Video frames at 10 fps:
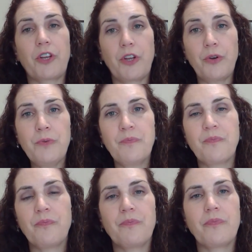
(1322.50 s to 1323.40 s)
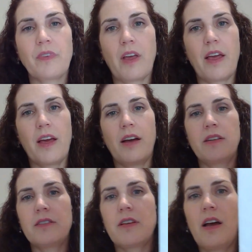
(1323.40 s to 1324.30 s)
Q.
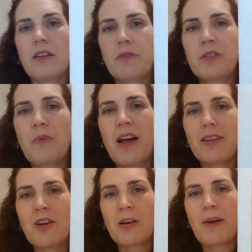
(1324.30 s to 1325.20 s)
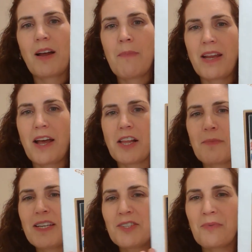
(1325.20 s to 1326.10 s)
And the reason why I talk about a main
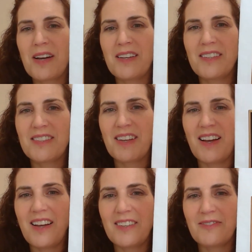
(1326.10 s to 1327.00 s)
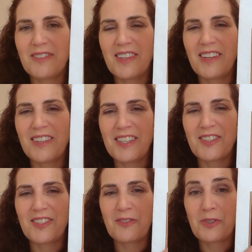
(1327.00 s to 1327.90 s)
element was
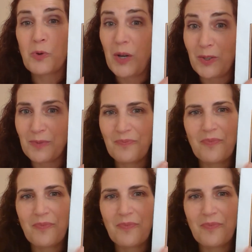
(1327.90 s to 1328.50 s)
this was quilt.